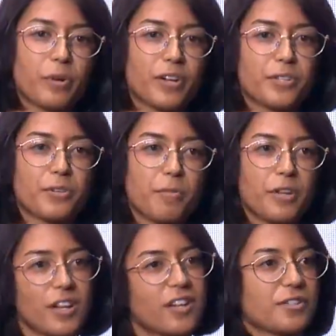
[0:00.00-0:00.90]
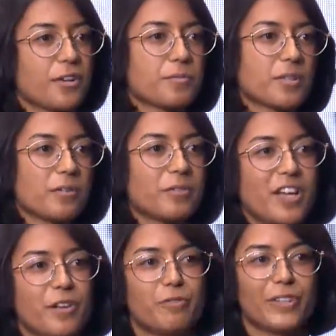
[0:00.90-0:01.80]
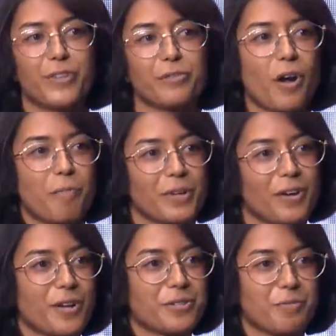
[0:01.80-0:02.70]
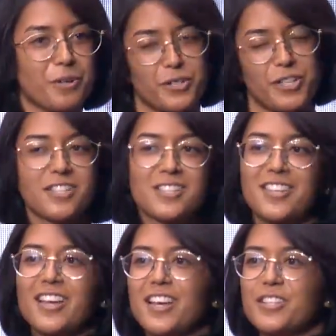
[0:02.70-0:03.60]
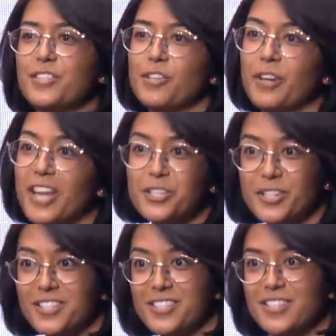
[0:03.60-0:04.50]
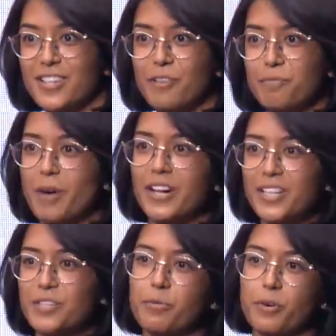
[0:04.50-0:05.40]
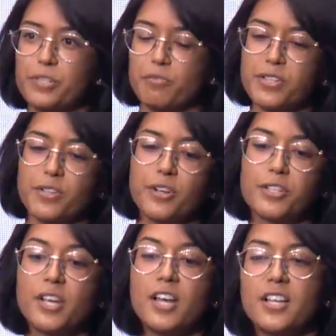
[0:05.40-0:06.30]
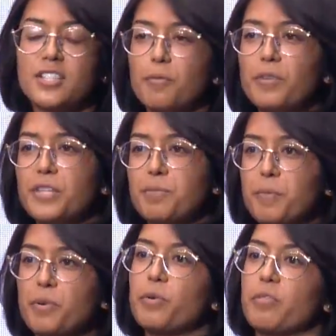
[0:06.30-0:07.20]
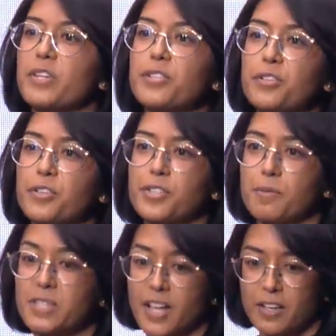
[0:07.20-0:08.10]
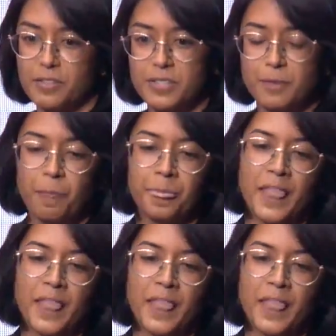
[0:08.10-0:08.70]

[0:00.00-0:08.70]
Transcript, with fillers: were contributing in terms of philanthropic contributions, donations to give money towards research. Some of these people were researchers themselves.